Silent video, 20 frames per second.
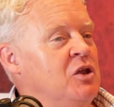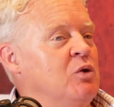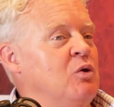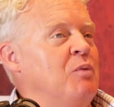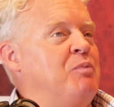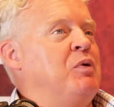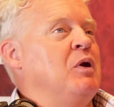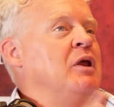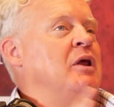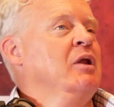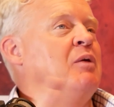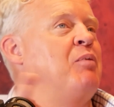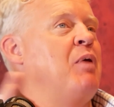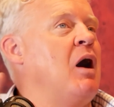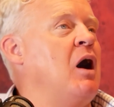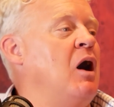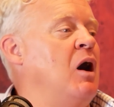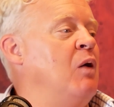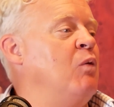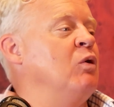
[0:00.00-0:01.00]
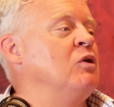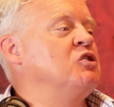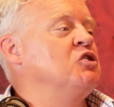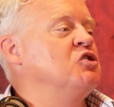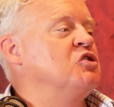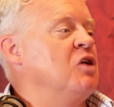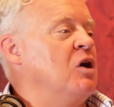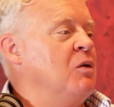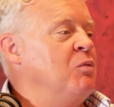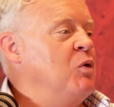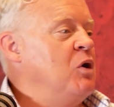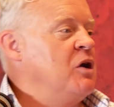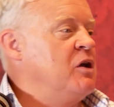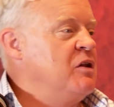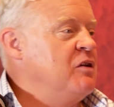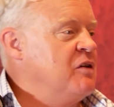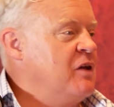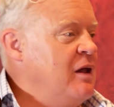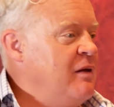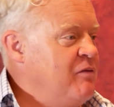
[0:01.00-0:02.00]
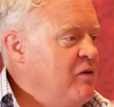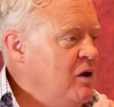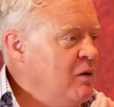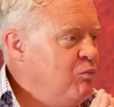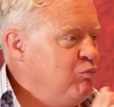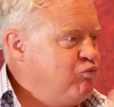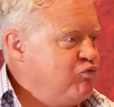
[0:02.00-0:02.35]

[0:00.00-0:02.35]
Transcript: you were pulling apart. Once you started working together,